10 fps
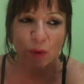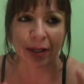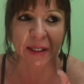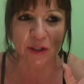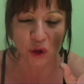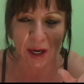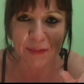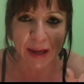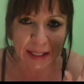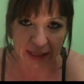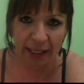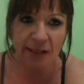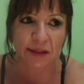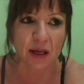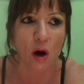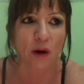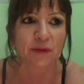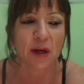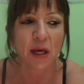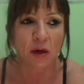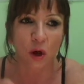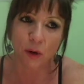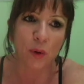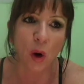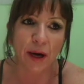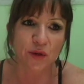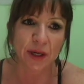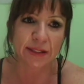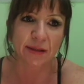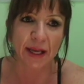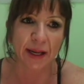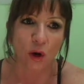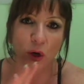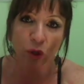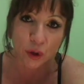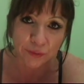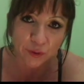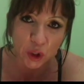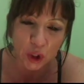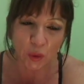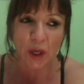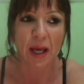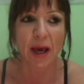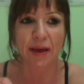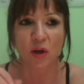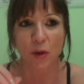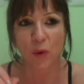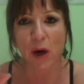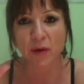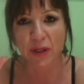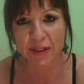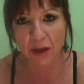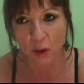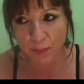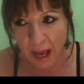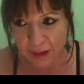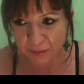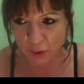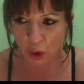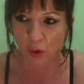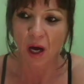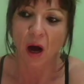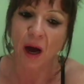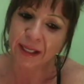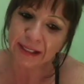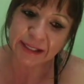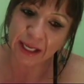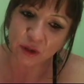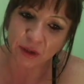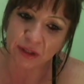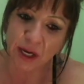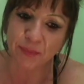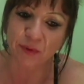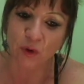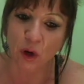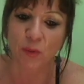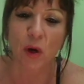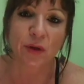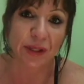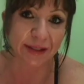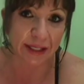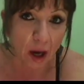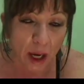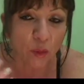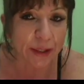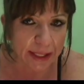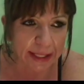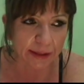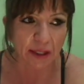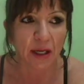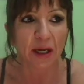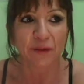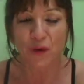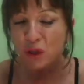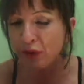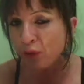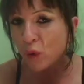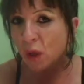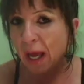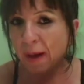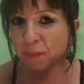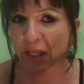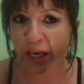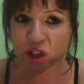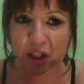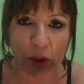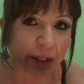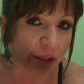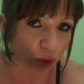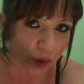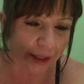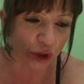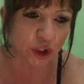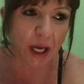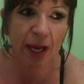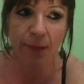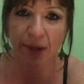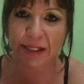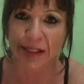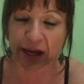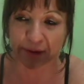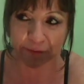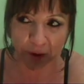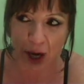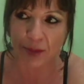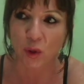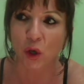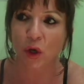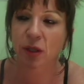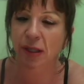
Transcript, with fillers: We're going to try and make lists of carbohydrates that are good for you and carbohydrates that are bad for you. I can tell you the type of carbohydrates that I would eat. First of all, Kashi GoLean Crunch is a fiber.